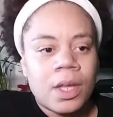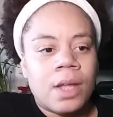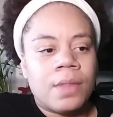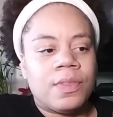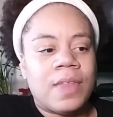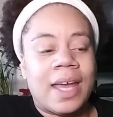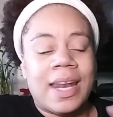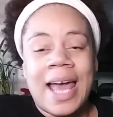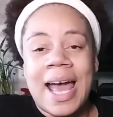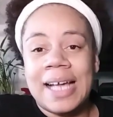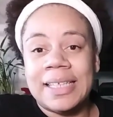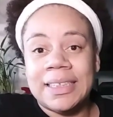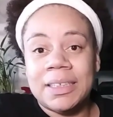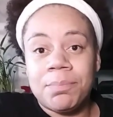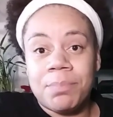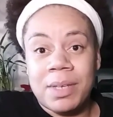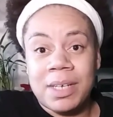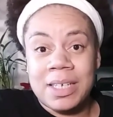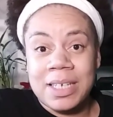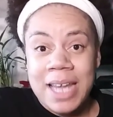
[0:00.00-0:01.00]
that
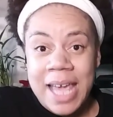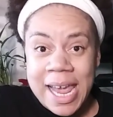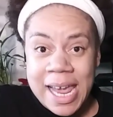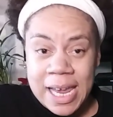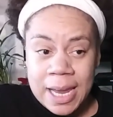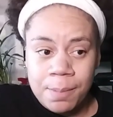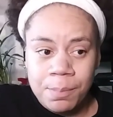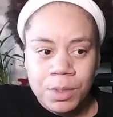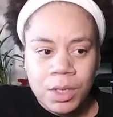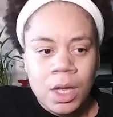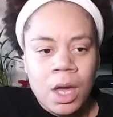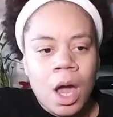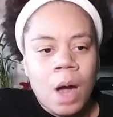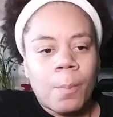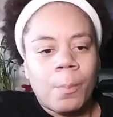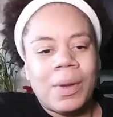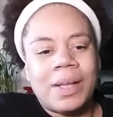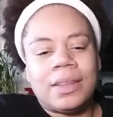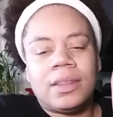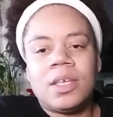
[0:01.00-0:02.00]
hasn't been named,
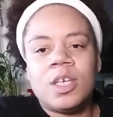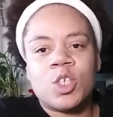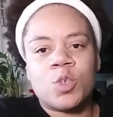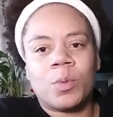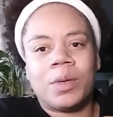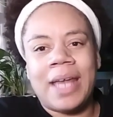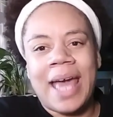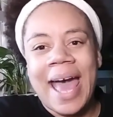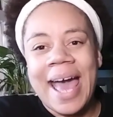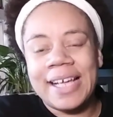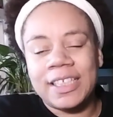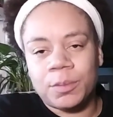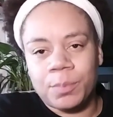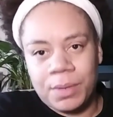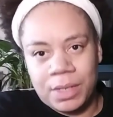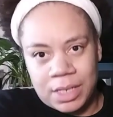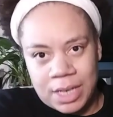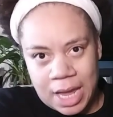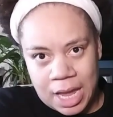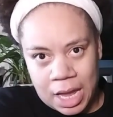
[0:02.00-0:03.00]
but this one has
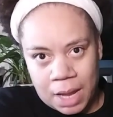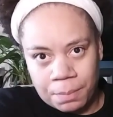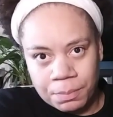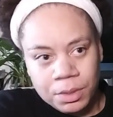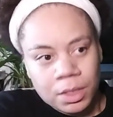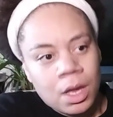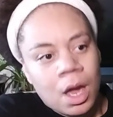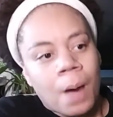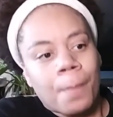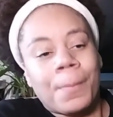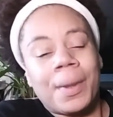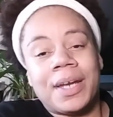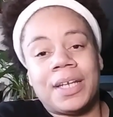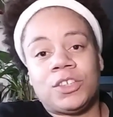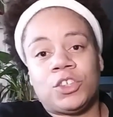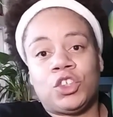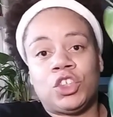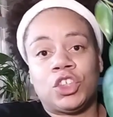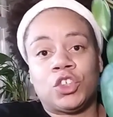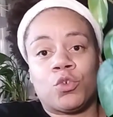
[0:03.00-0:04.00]
been named, but
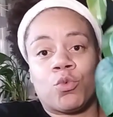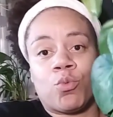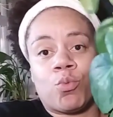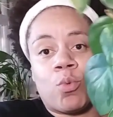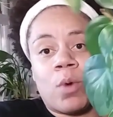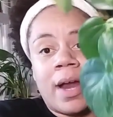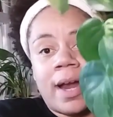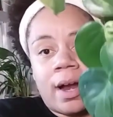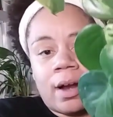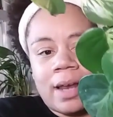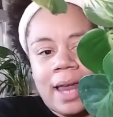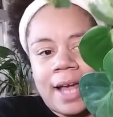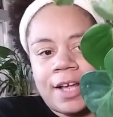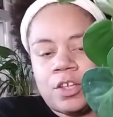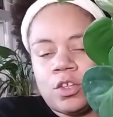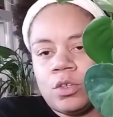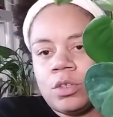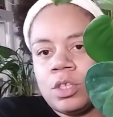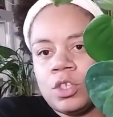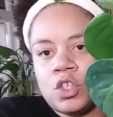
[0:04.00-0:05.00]
it's just rare. Like,
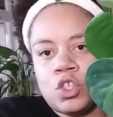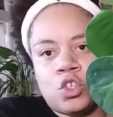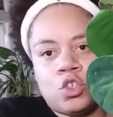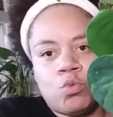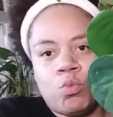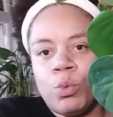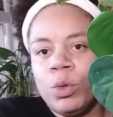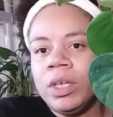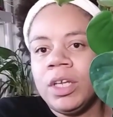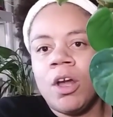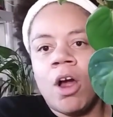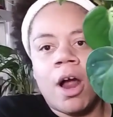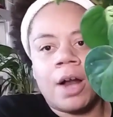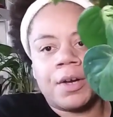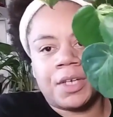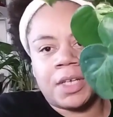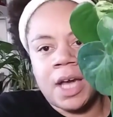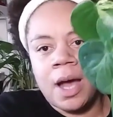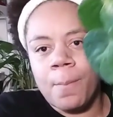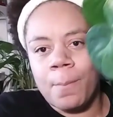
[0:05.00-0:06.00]
this is really hard
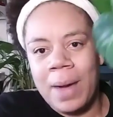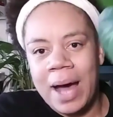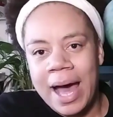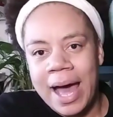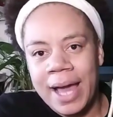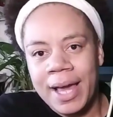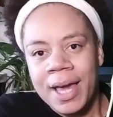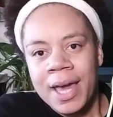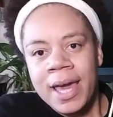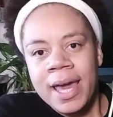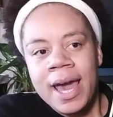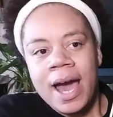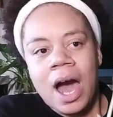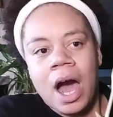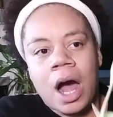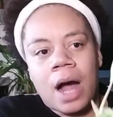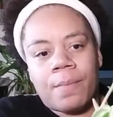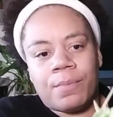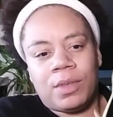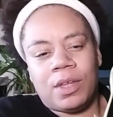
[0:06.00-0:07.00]
to come by.
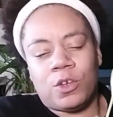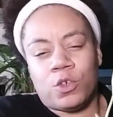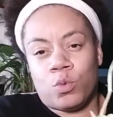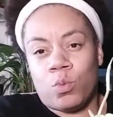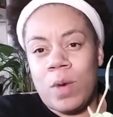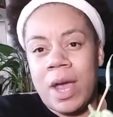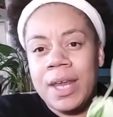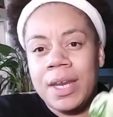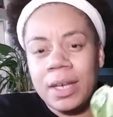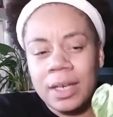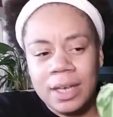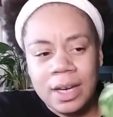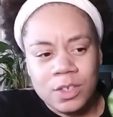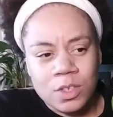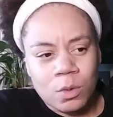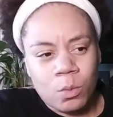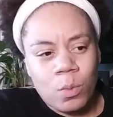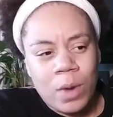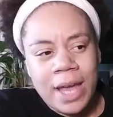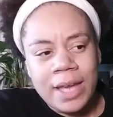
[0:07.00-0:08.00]
There's
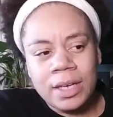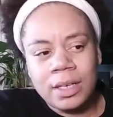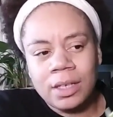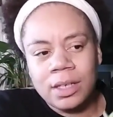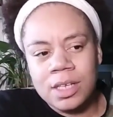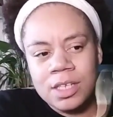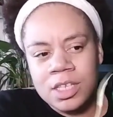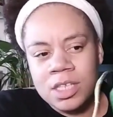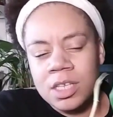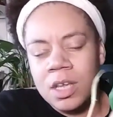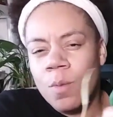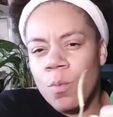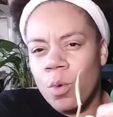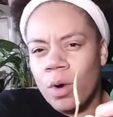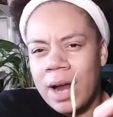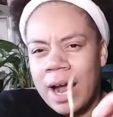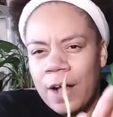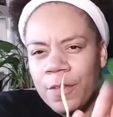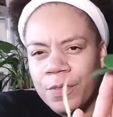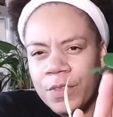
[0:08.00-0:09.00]
a waiting list
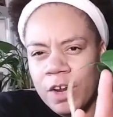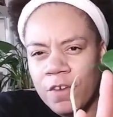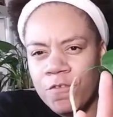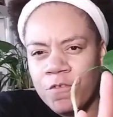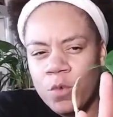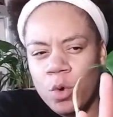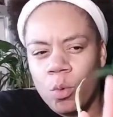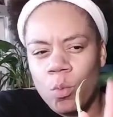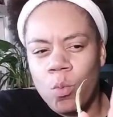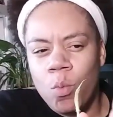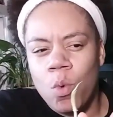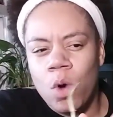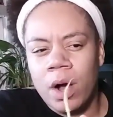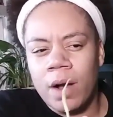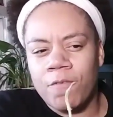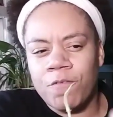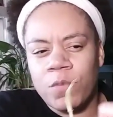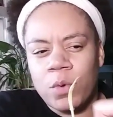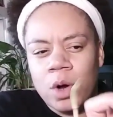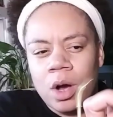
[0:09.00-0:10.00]
somewhere out there
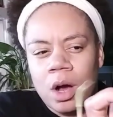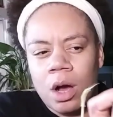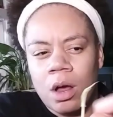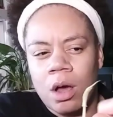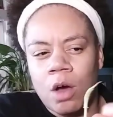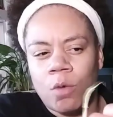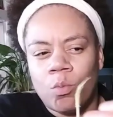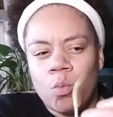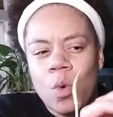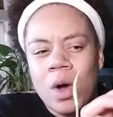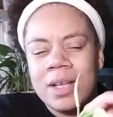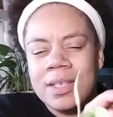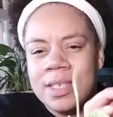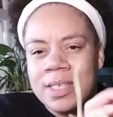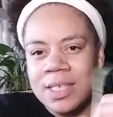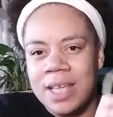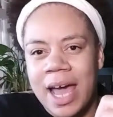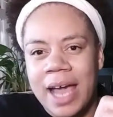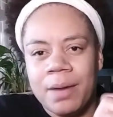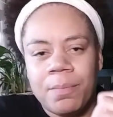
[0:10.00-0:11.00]
on one
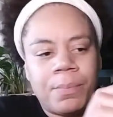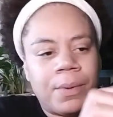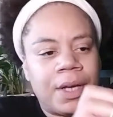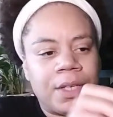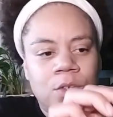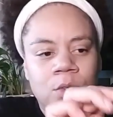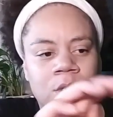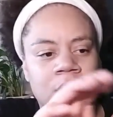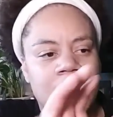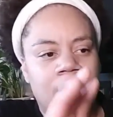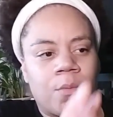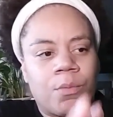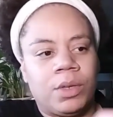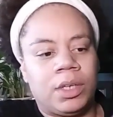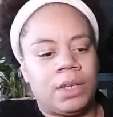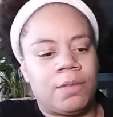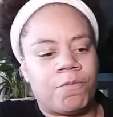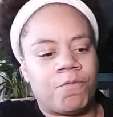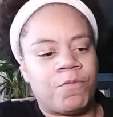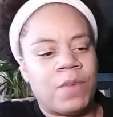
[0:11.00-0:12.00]
site, but you can't
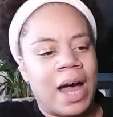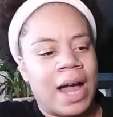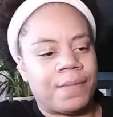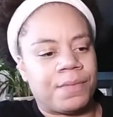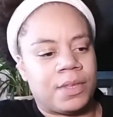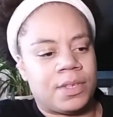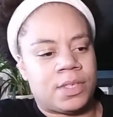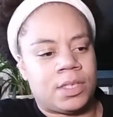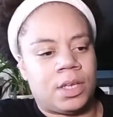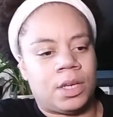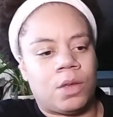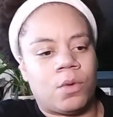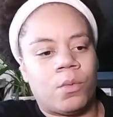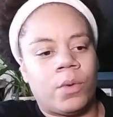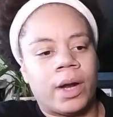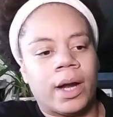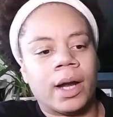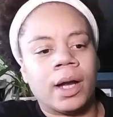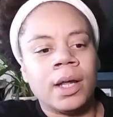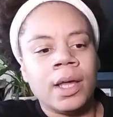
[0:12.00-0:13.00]
really find this
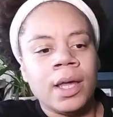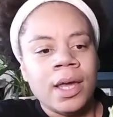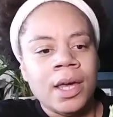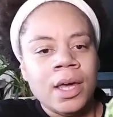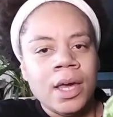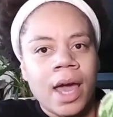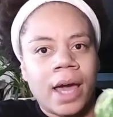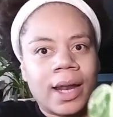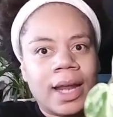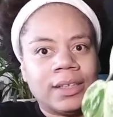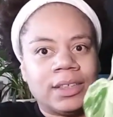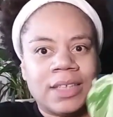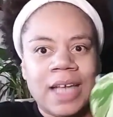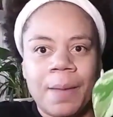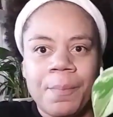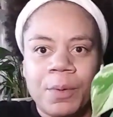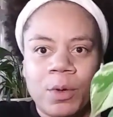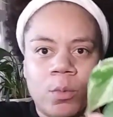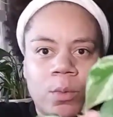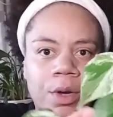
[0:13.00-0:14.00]
anywhere. And I just
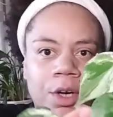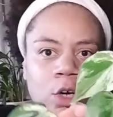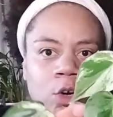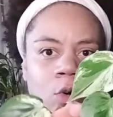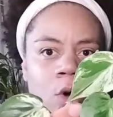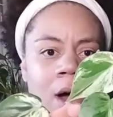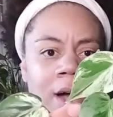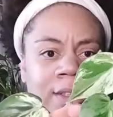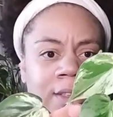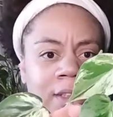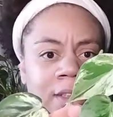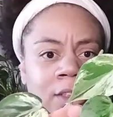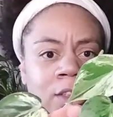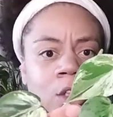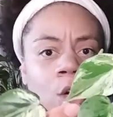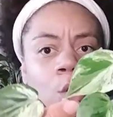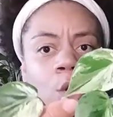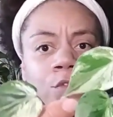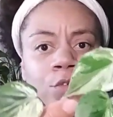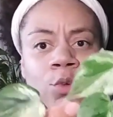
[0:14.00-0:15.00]
happened to run across it.
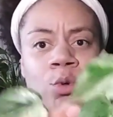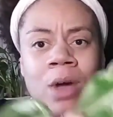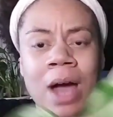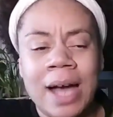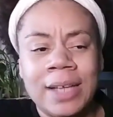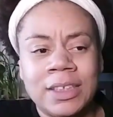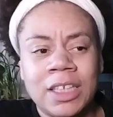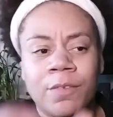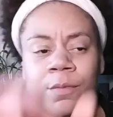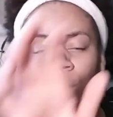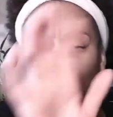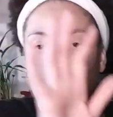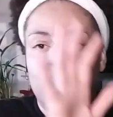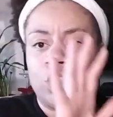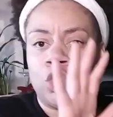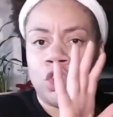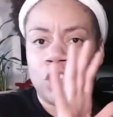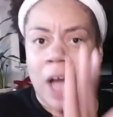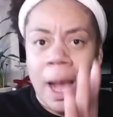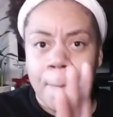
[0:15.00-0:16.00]
So if you guys ever go
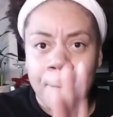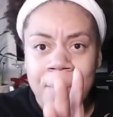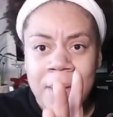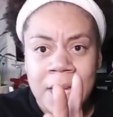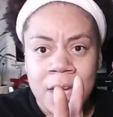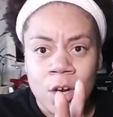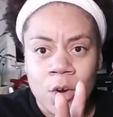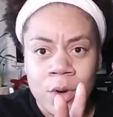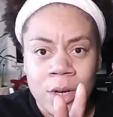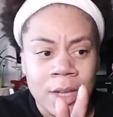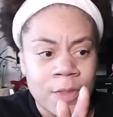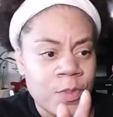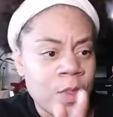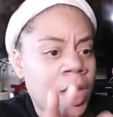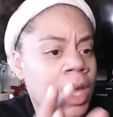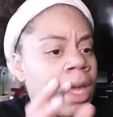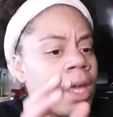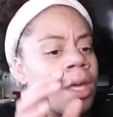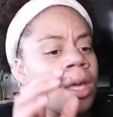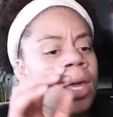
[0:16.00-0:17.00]
shopping or
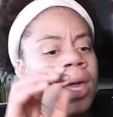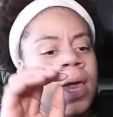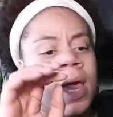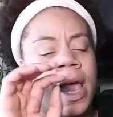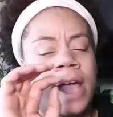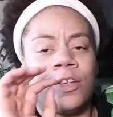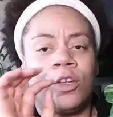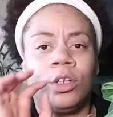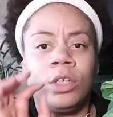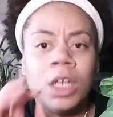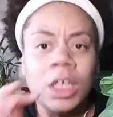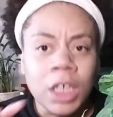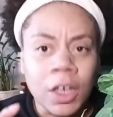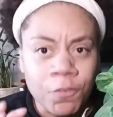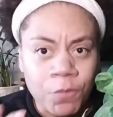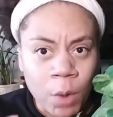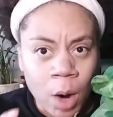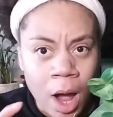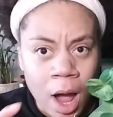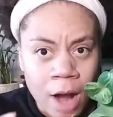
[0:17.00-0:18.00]
anything and you're looking
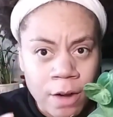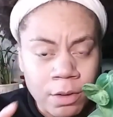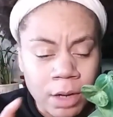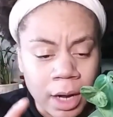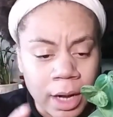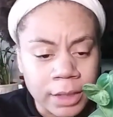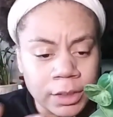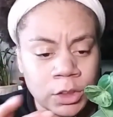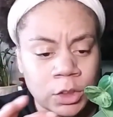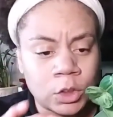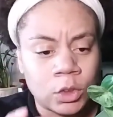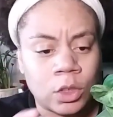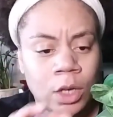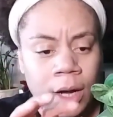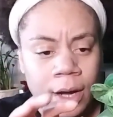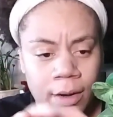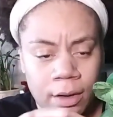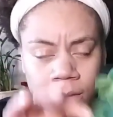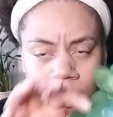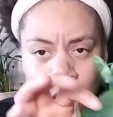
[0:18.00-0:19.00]
for heartleaf
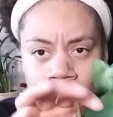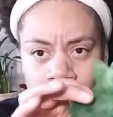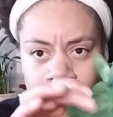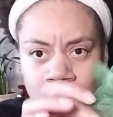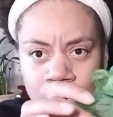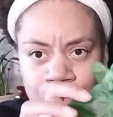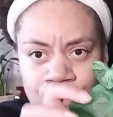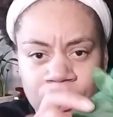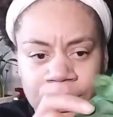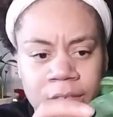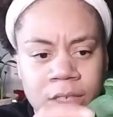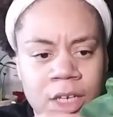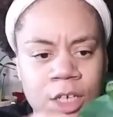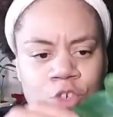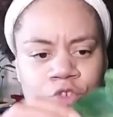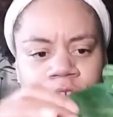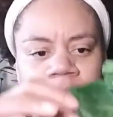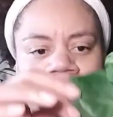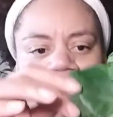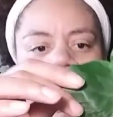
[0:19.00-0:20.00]

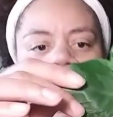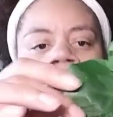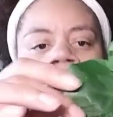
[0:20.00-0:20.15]
philodendrons,